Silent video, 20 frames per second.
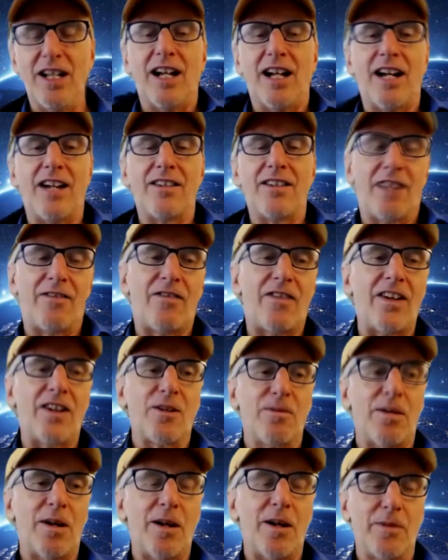I, I
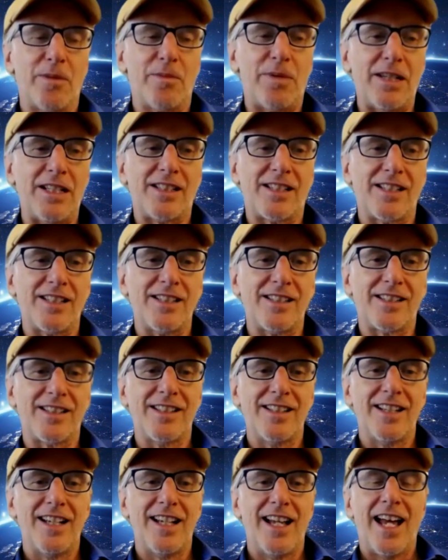finger palmed the pieces.
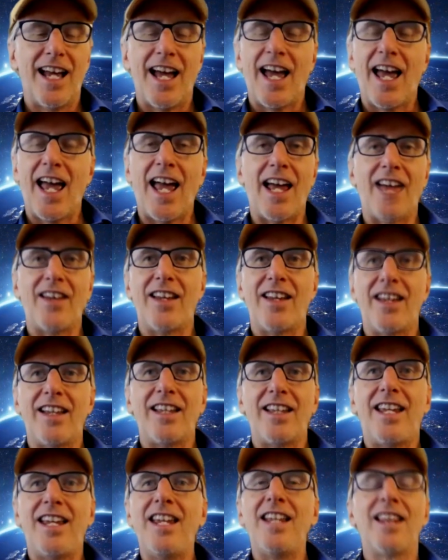And
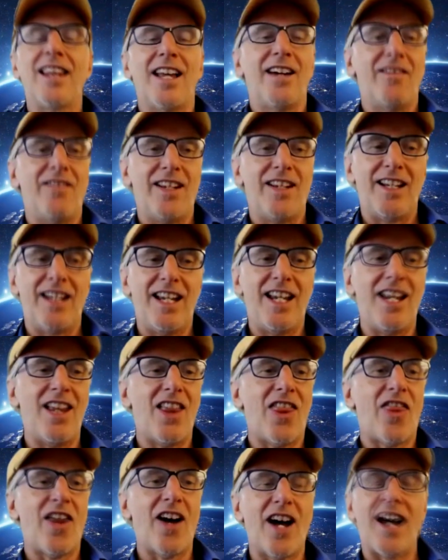he loved it. He
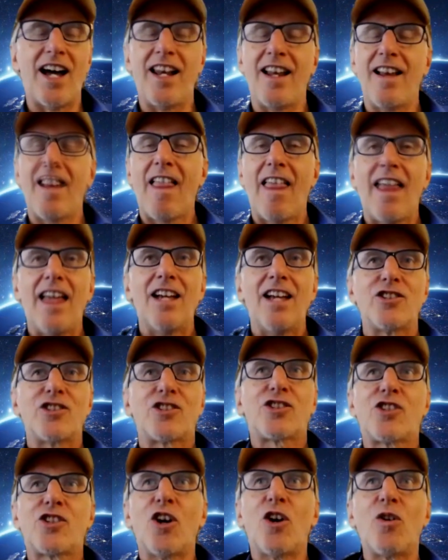thought,
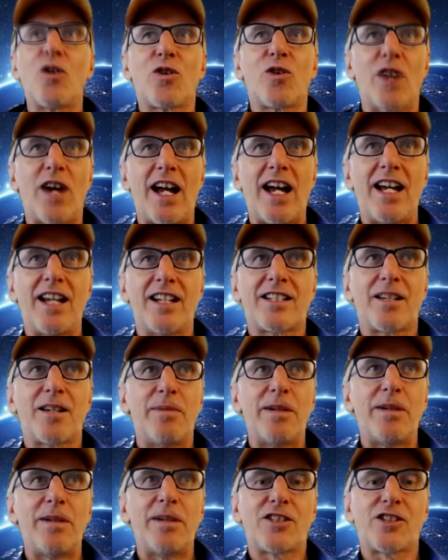so great to
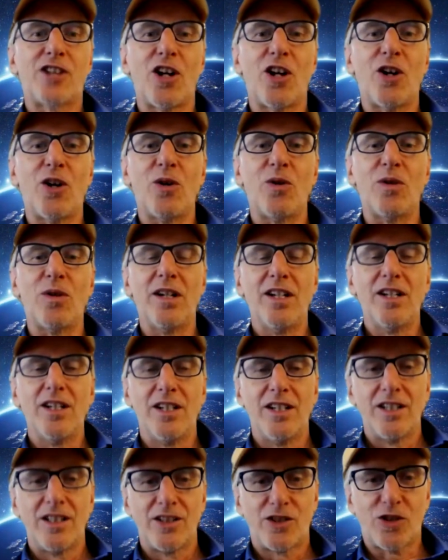be so
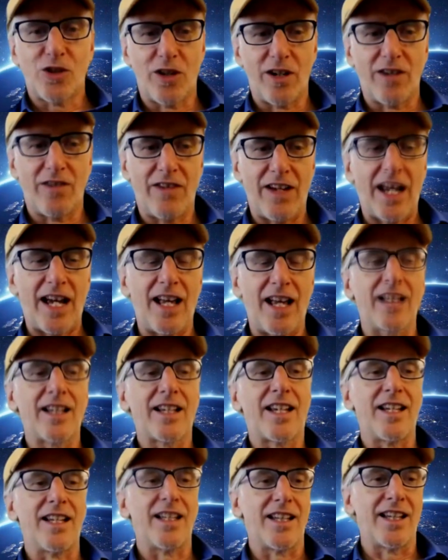sort of
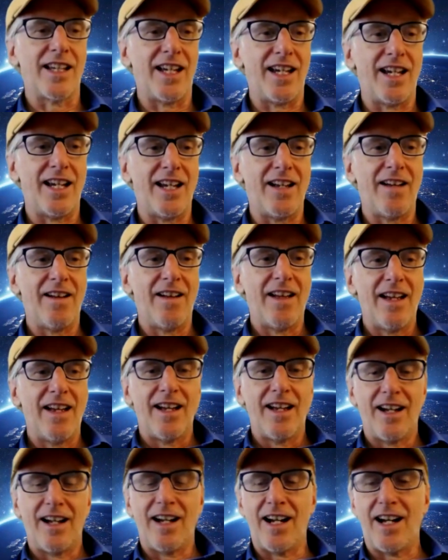elegantly
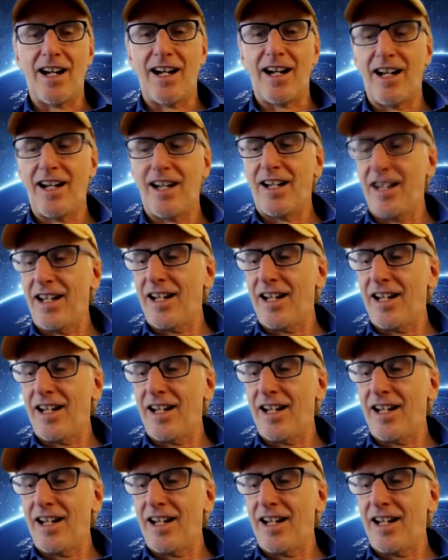uh,